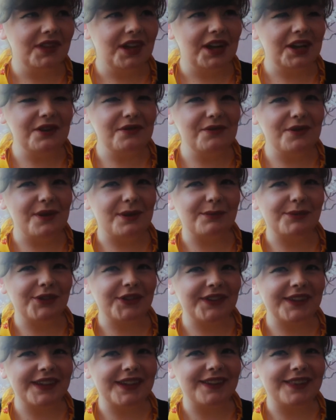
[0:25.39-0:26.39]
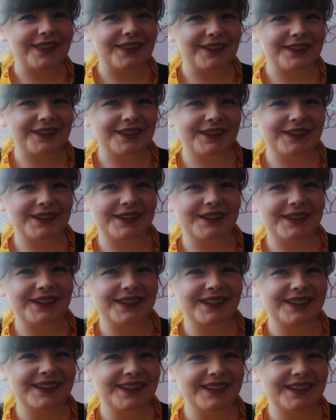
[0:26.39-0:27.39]
I don't know, I'm just scared that,
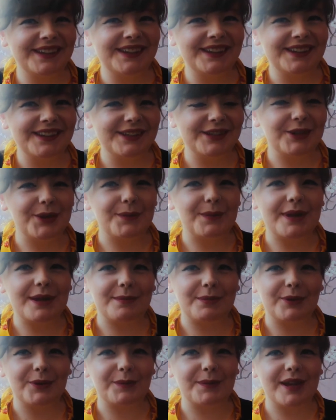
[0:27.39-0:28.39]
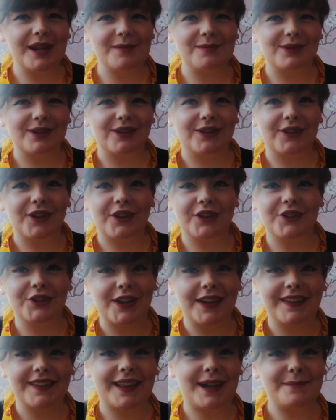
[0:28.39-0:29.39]
you know, people will be able to sort of
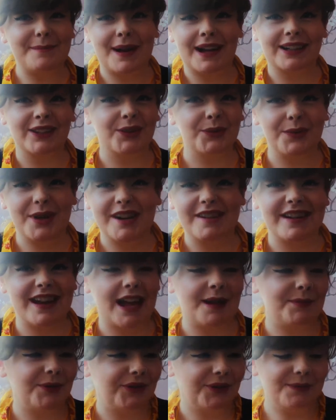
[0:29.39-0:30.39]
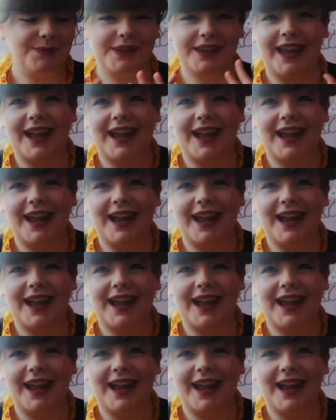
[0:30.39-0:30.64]
trace that back to where I am or something.